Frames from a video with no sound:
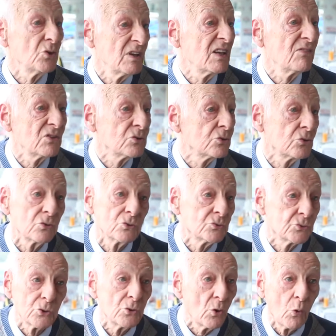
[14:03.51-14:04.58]

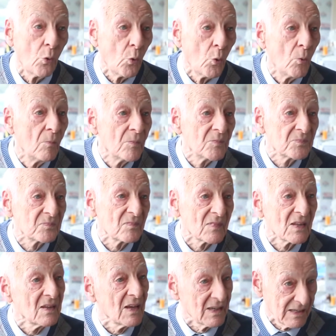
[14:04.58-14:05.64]
at home
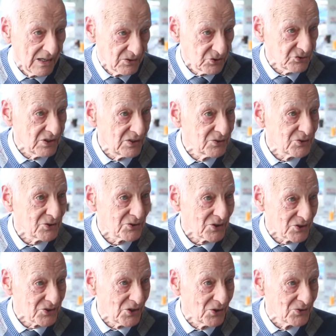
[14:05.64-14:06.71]
against Rangers
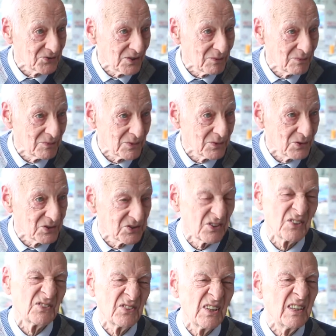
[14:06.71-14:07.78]
or Celtic, because
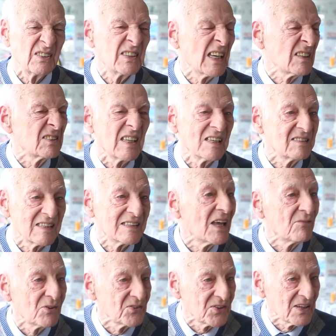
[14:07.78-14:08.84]
they dictated
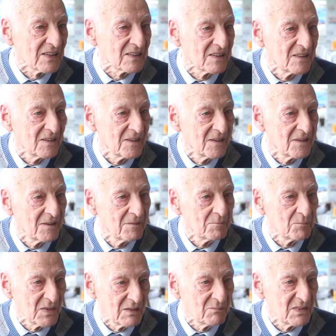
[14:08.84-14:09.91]
everything.
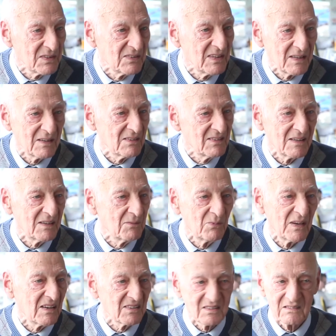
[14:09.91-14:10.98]
I mean, they
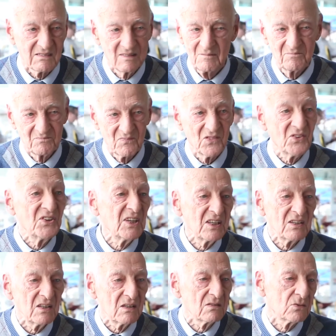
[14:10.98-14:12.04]
were
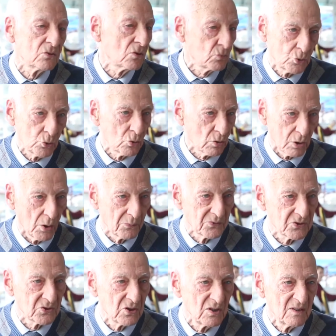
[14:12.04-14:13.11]
the two
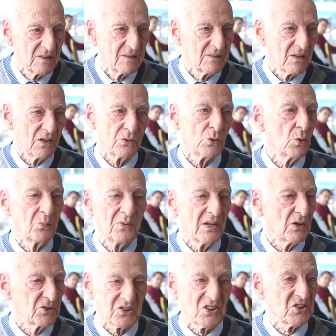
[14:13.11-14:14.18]
clubs, and nobody
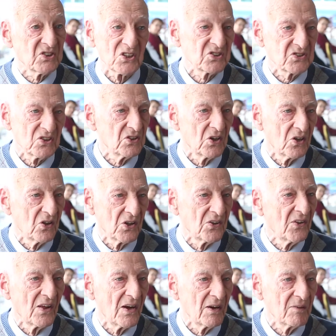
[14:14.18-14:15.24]
else existed other
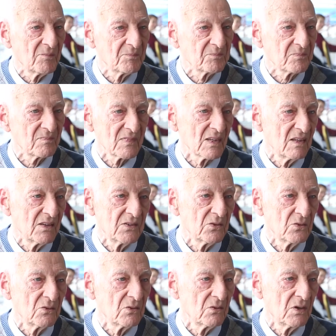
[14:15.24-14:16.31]
than that, you
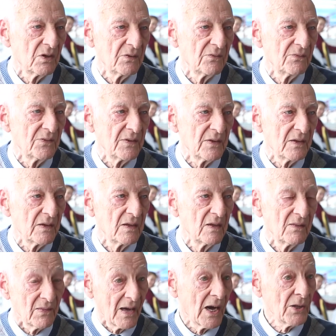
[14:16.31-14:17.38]
know, and that
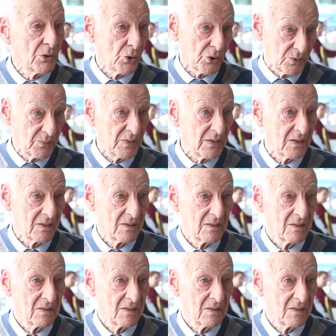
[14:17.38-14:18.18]
annoyed me